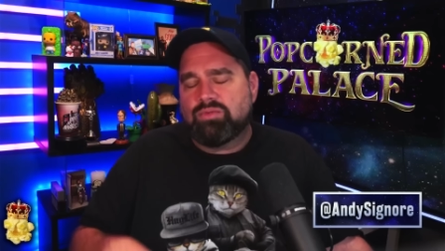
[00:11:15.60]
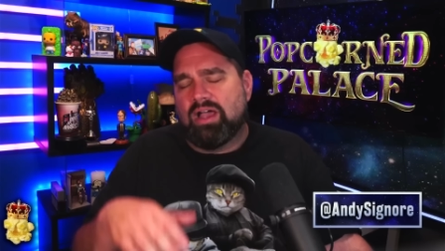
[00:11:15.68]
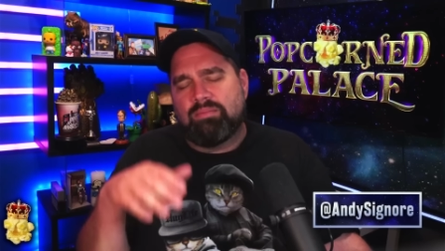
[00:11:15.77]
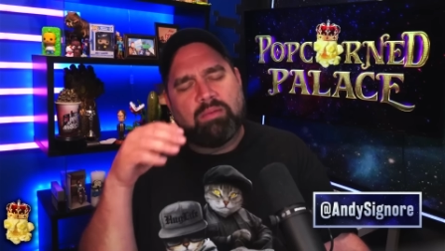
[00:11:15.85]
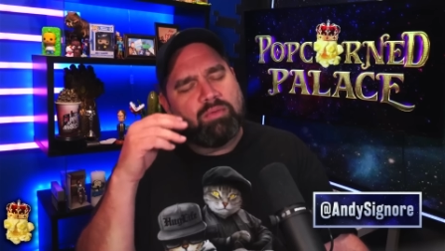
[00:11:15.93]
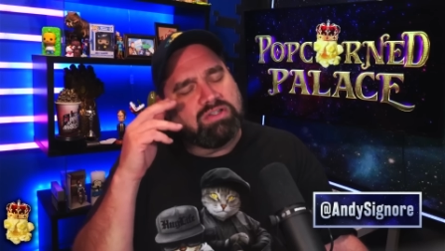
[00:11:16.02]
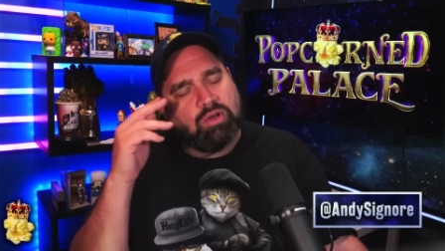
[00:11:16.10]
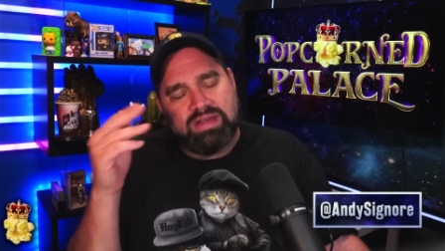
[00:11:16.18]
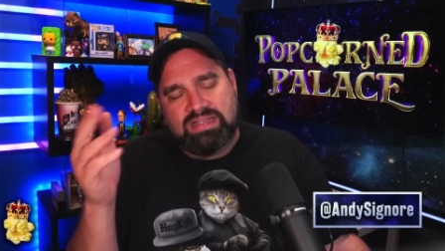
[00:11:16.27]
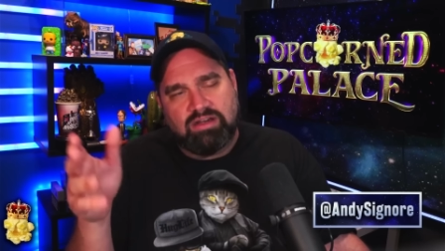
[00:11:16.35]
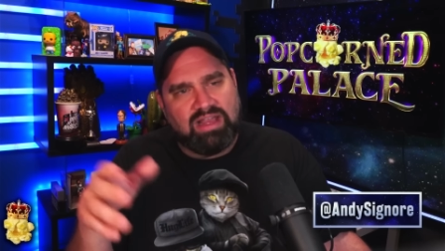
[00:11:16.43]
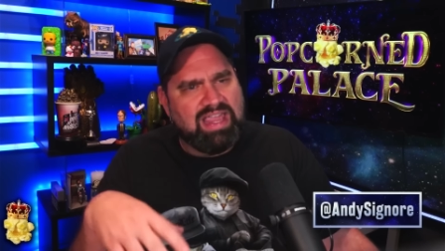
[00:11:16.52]
Squad members
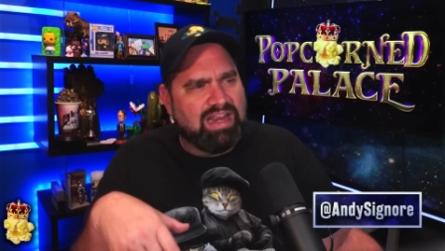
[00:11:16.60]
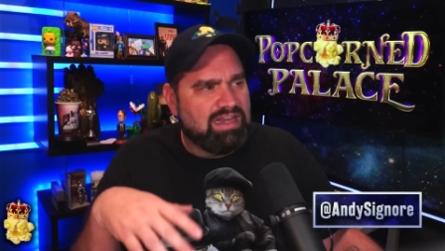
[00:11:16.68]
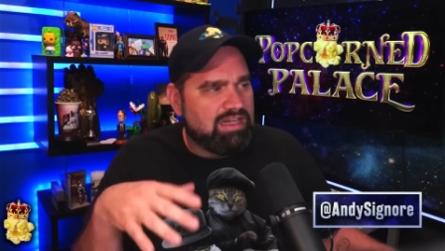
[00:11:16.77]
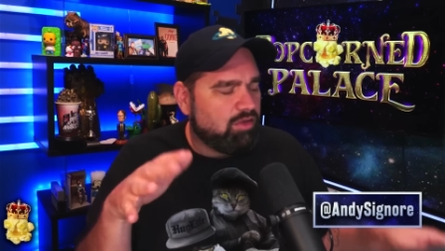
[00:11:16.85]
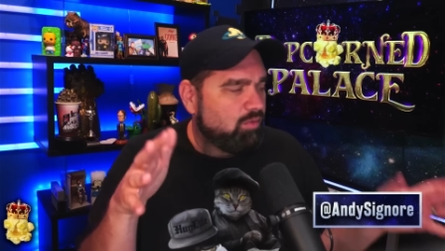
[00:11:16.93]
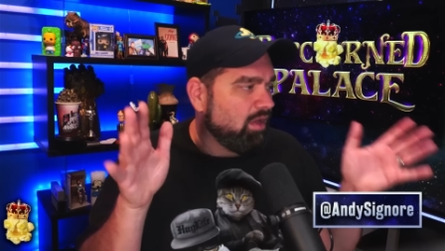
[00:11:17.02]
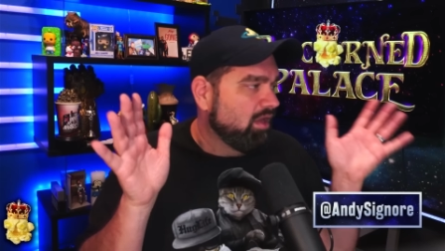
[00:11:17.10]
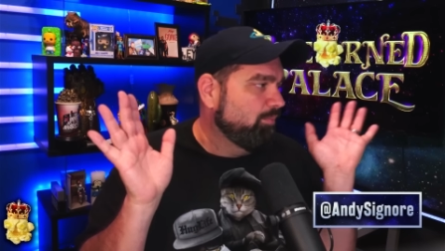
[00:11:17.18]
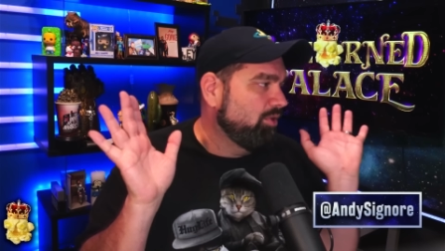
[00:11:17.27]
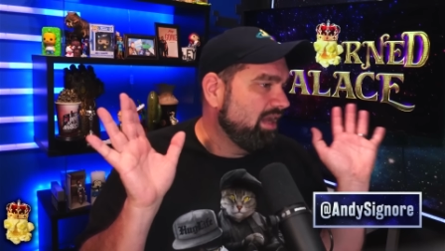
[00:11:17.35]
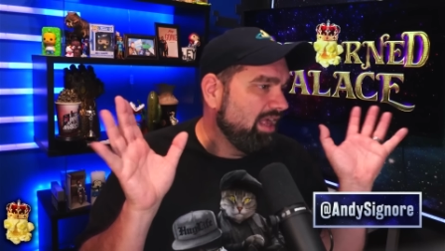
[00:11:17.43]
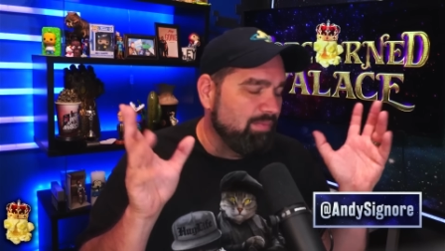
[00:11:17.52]
out there, Andy, you
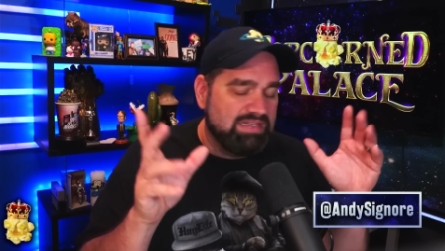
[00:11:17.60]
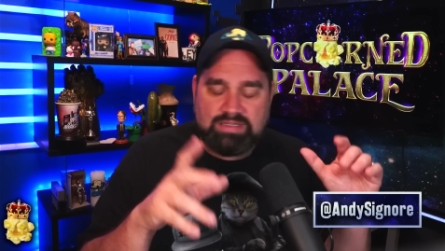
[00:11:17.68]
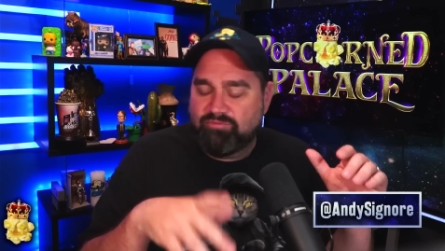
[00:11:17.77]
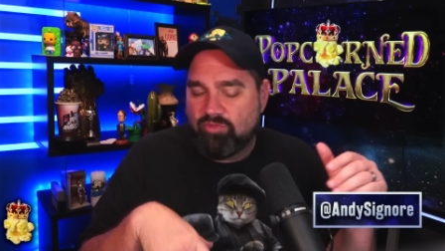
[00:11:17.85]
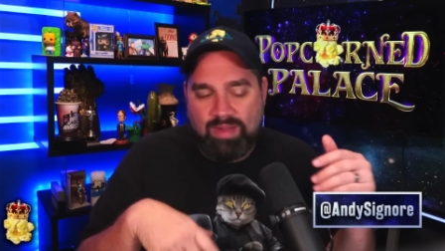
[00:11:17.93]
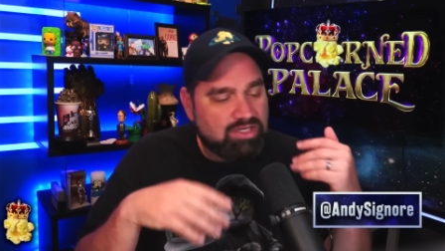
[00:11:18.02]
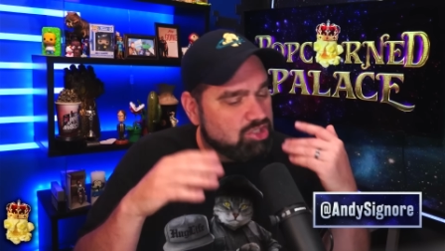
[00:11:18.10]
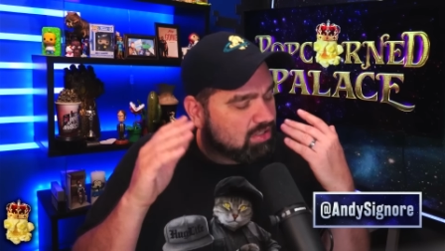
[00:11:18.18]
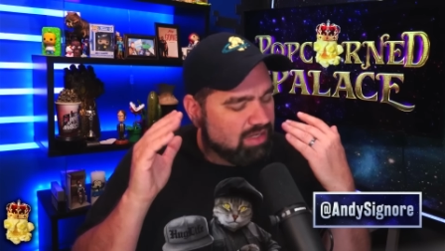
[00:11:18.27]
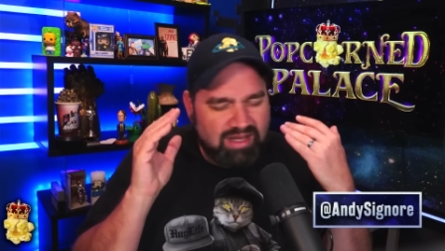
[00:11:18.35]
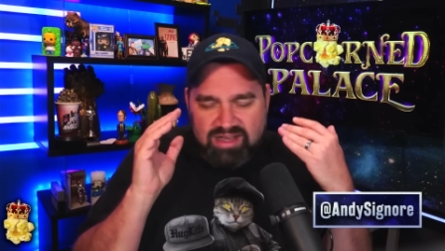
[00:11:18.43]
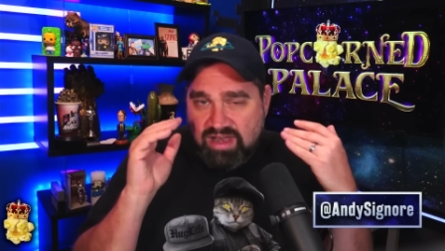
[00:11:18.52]
put out
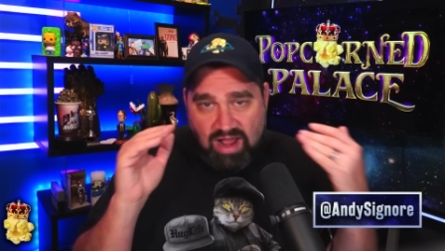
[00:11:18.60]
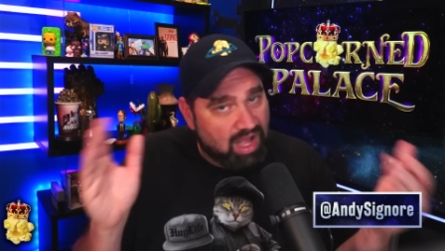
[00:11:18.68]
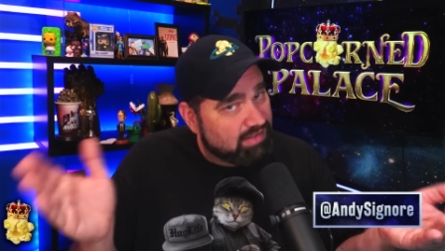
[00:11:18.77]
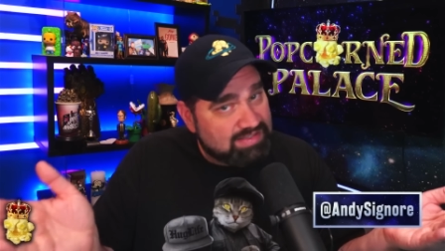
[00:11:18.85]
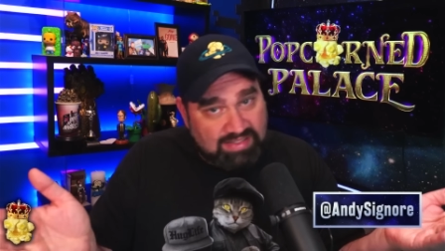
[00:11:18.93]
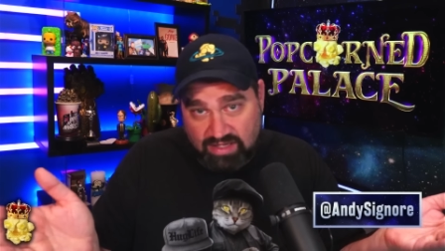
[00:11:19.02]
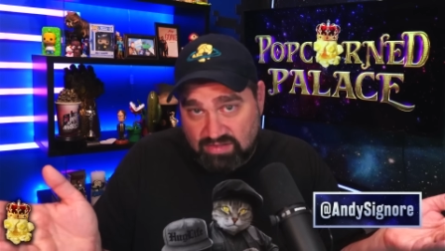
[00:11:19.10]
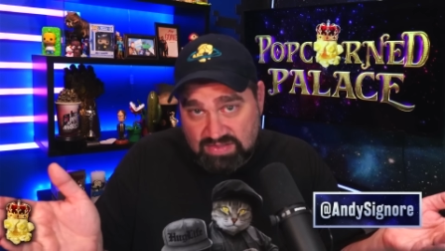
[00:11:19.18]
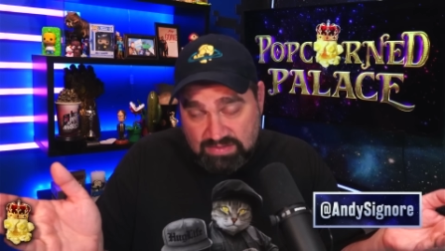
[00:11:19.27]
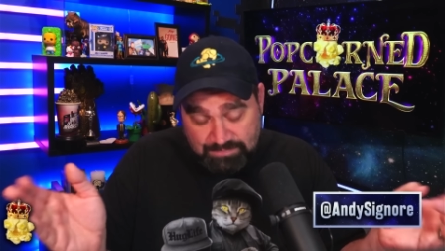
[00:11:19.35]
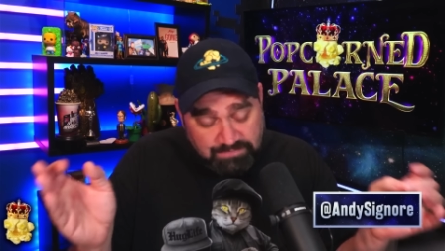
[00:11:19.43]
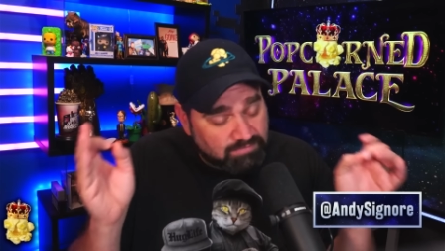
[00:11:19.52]
misinformation.
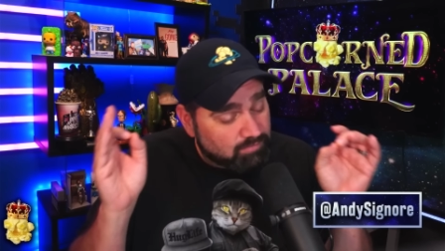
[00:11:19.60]
Nonsense.